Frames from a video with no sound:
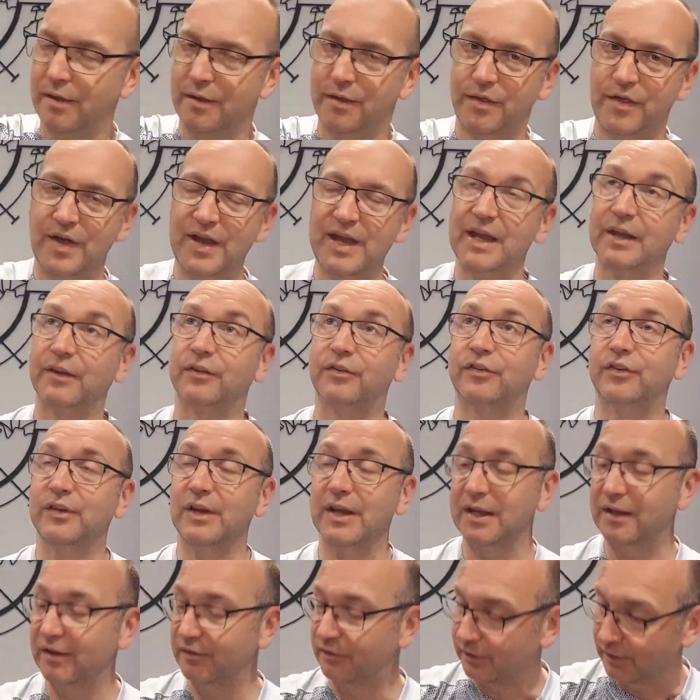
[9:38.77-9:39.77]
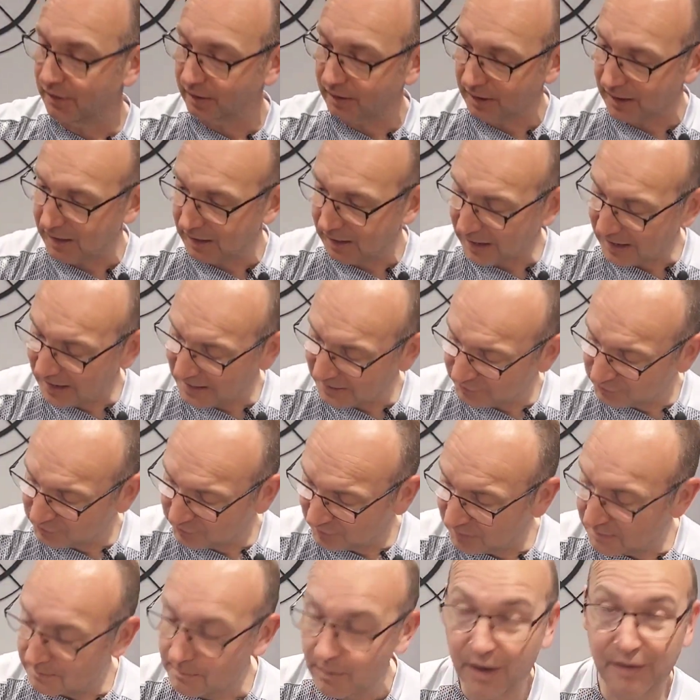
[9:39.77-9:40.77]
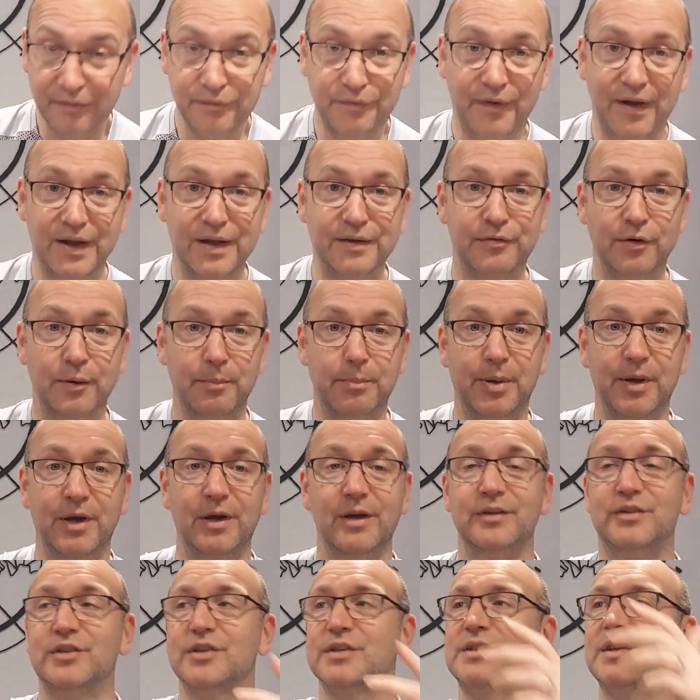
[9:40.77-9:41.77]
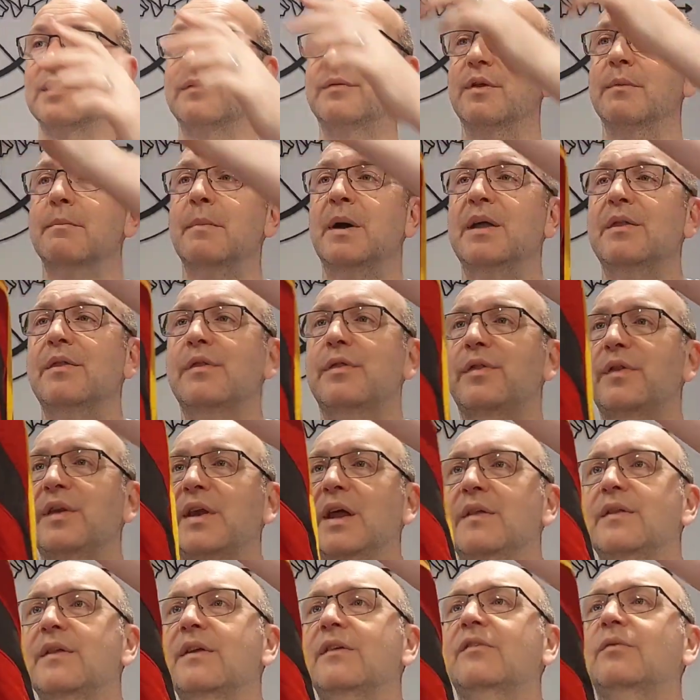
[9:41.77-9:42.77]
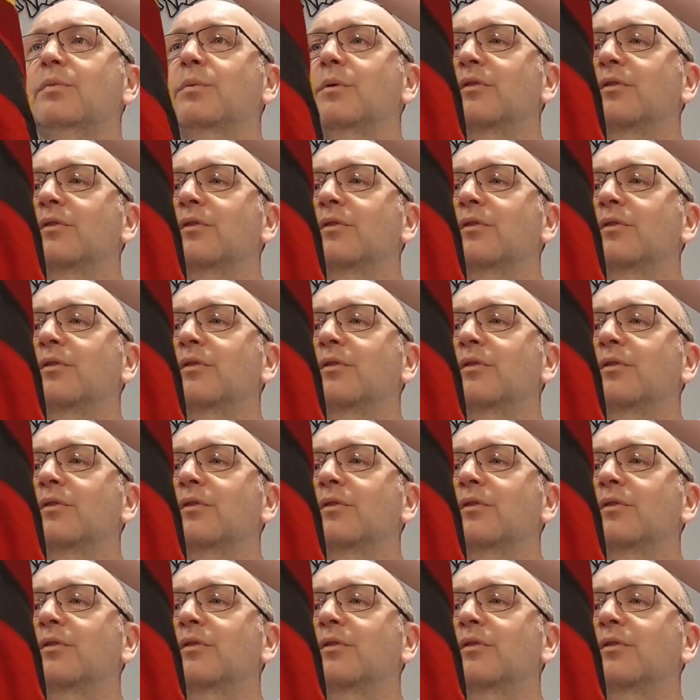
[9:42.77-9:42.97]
This is actually my favourite purchase of the month. Now, this